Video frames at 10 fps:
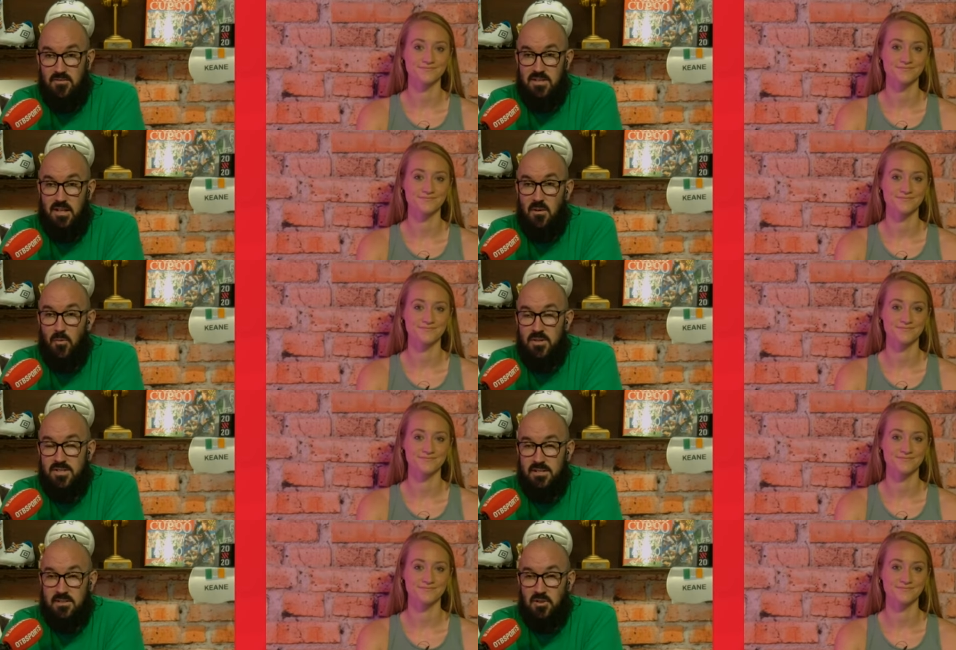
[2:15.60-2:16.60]
Speaker 1: obviously a lot more
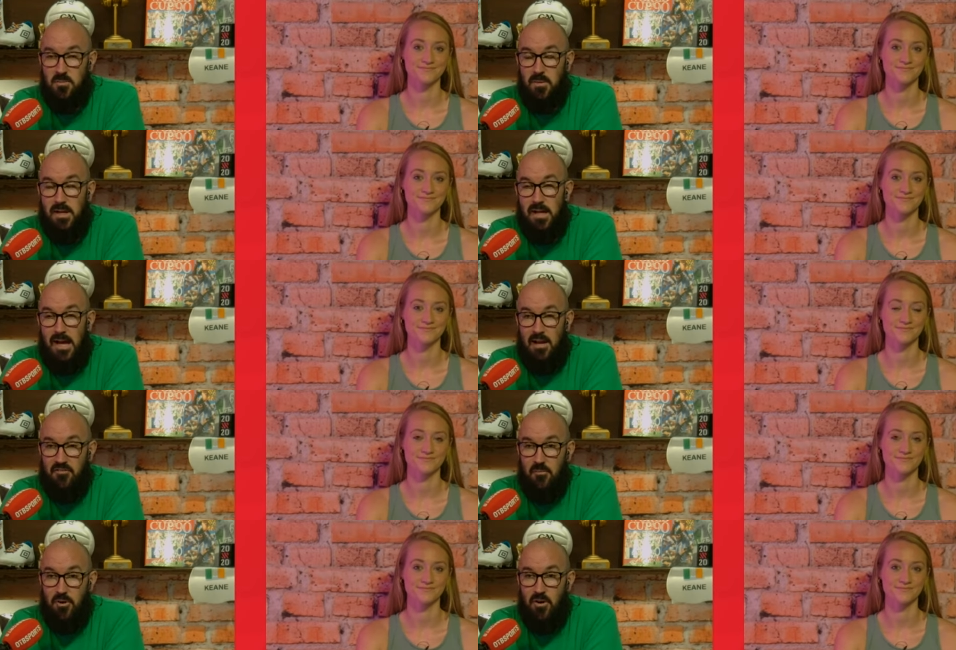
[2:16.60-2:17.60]
still to come
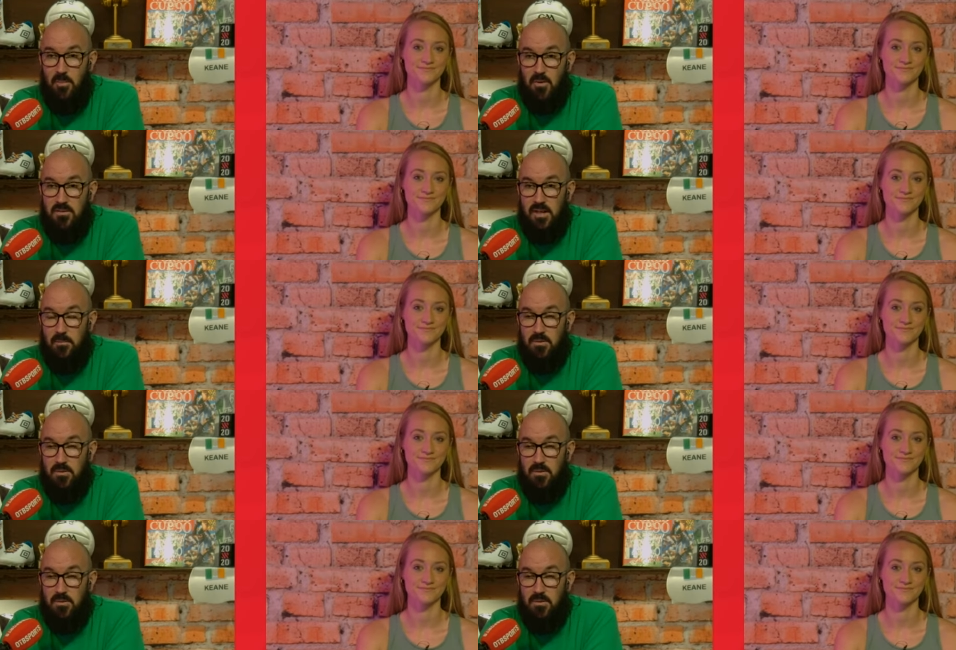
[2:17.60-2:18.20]
from her, both in